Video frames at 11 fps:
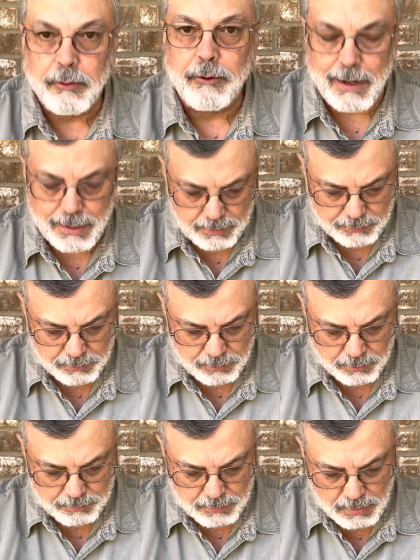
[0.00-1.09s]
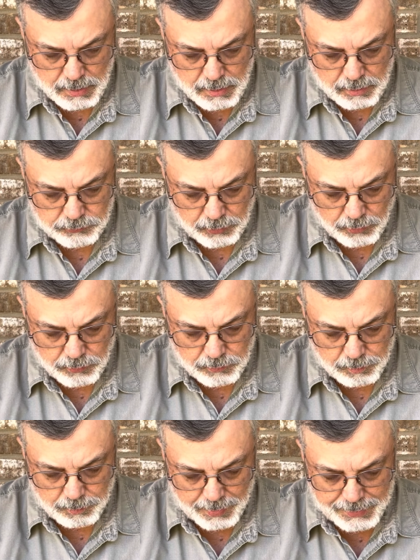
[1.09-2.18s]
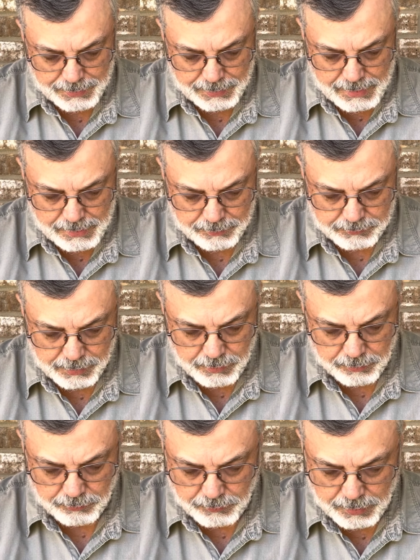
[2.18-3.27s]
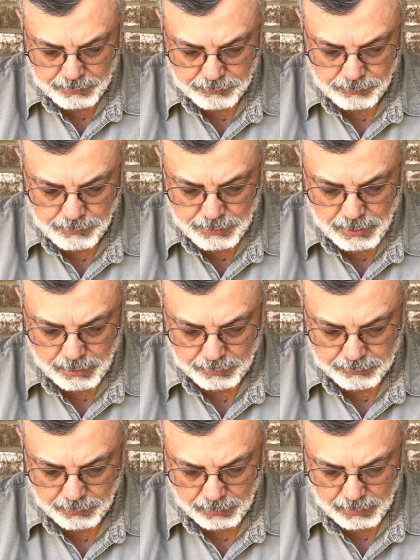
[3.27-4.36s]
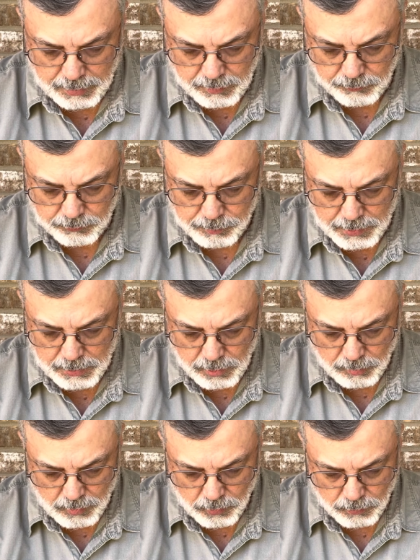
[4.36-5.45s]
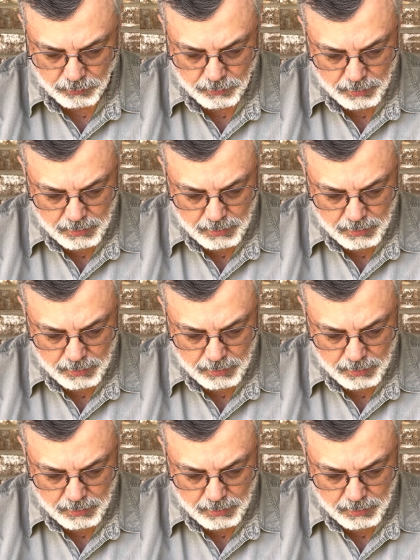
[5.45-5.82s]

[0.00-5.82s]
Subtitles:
drieth up, so man lieth down and raiseth not till the heavens be no more.